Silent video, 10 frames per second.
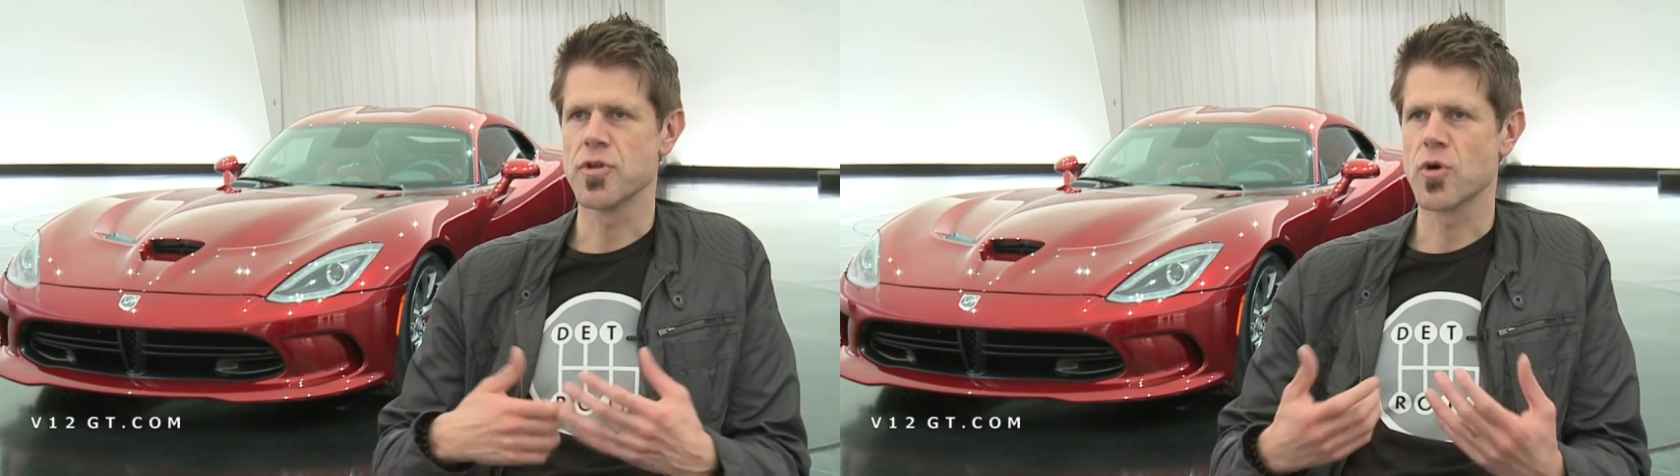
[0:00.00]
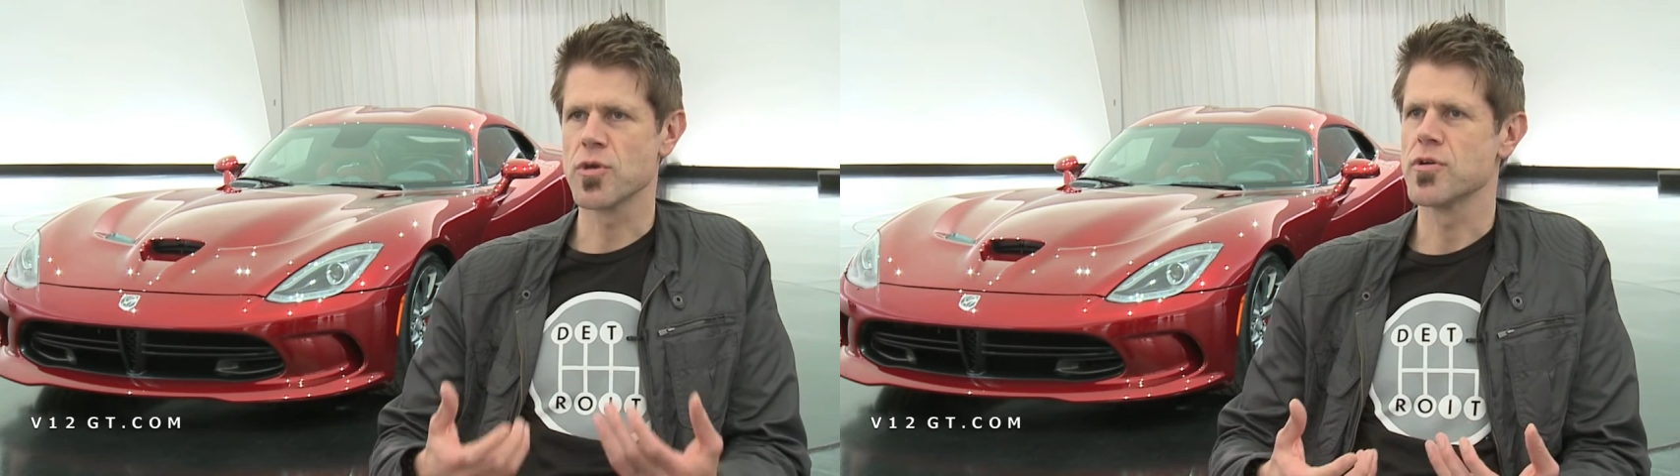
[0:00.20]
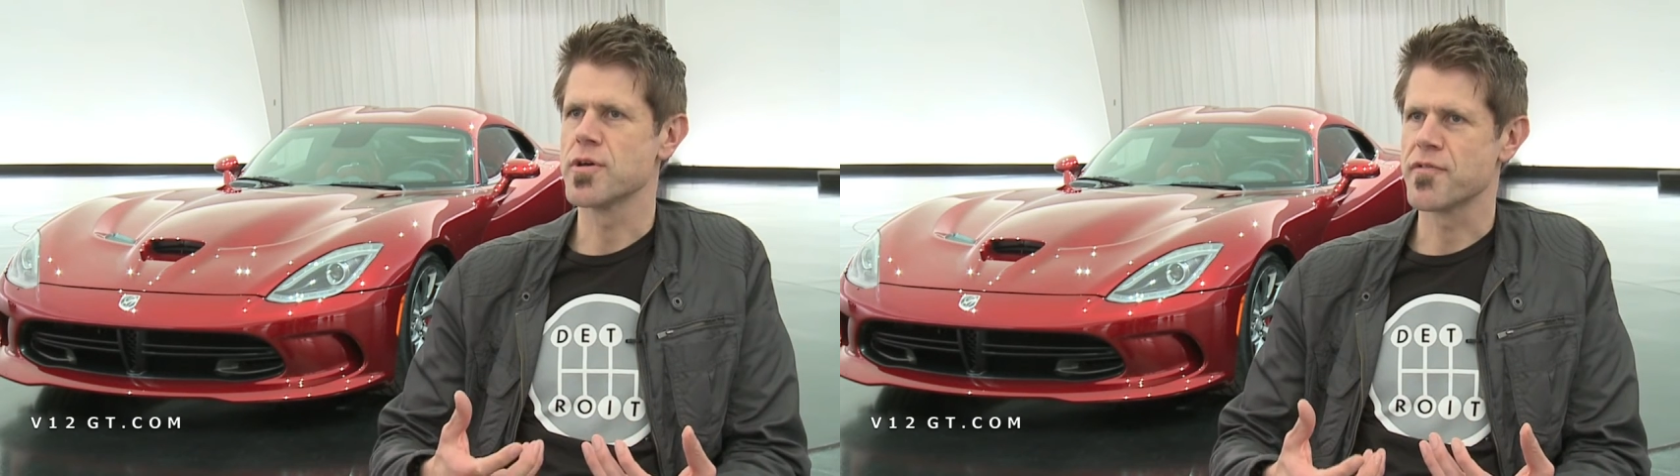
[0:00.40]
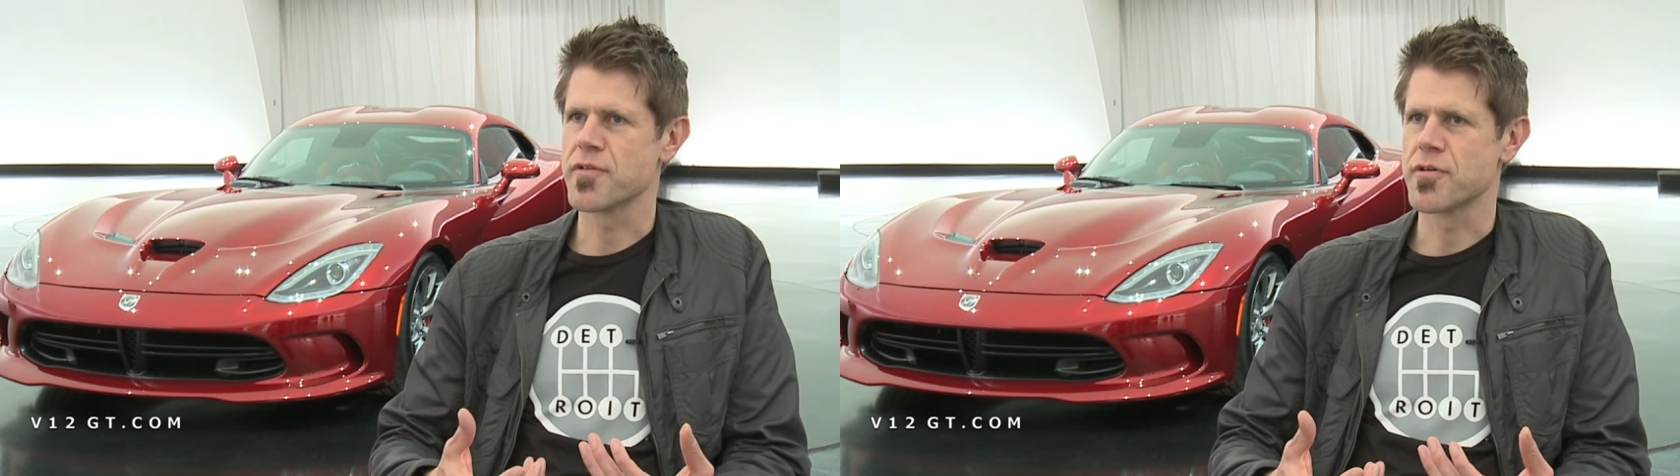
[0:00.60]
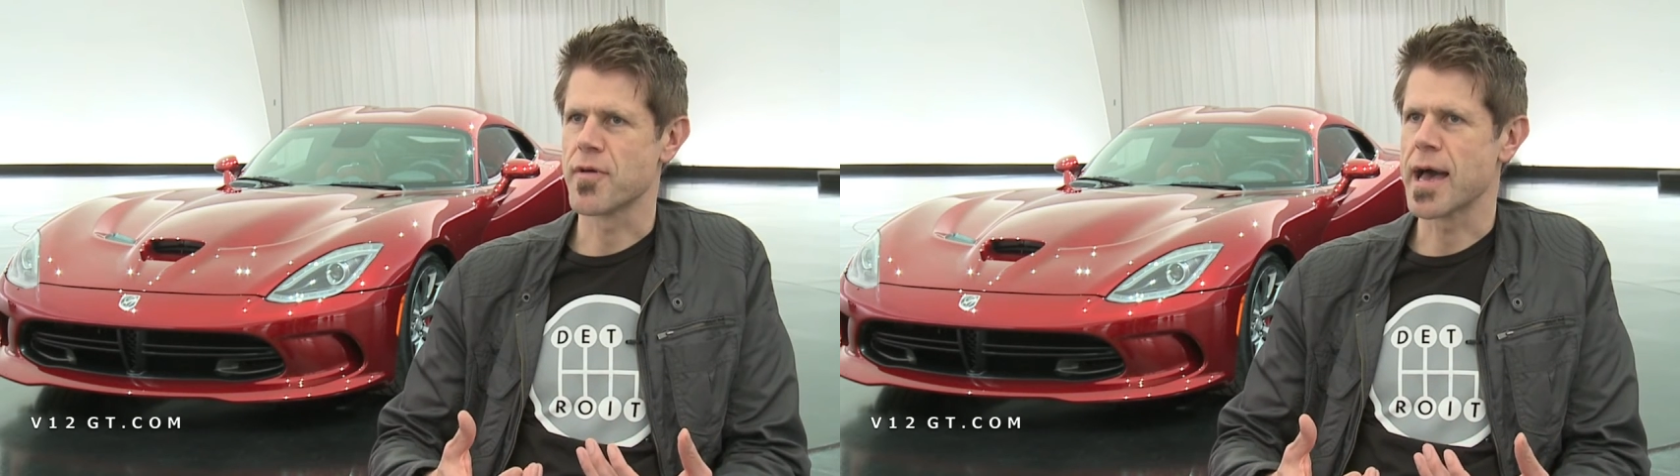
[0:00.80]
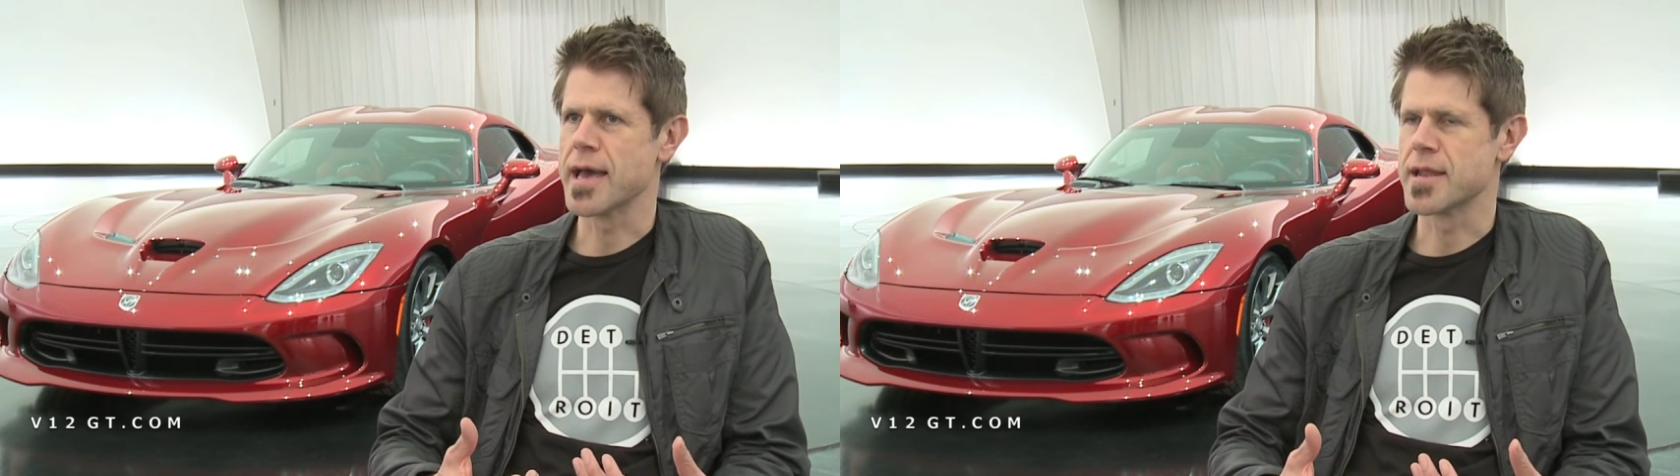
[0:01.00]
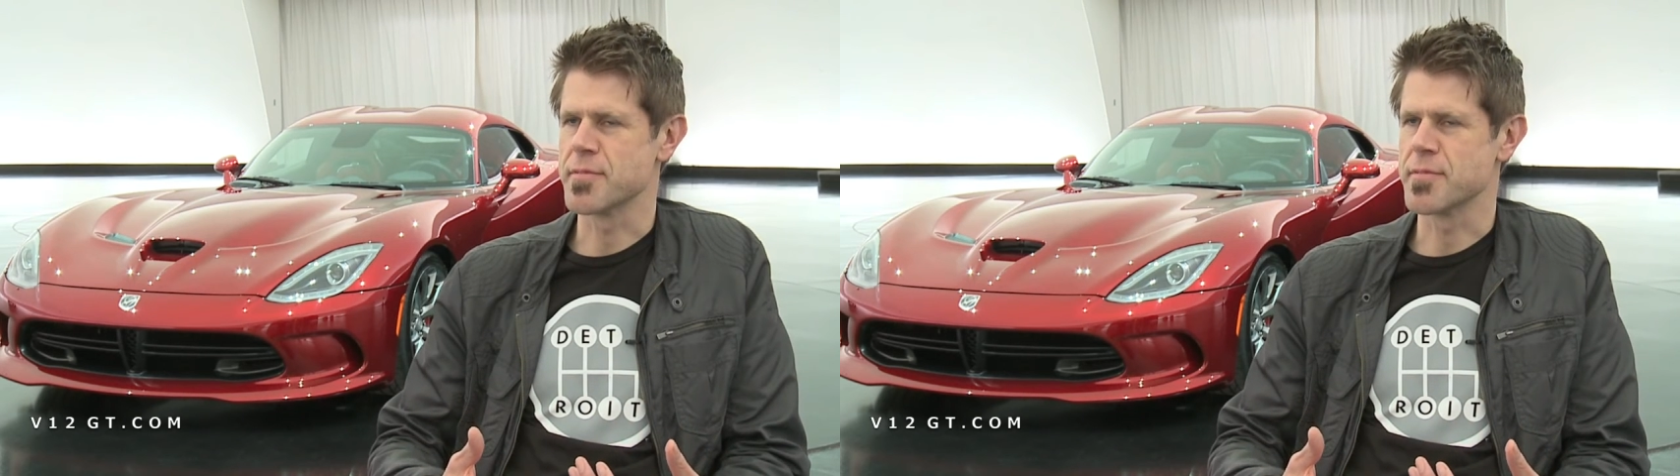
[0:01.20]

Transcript: know you're in for a ride.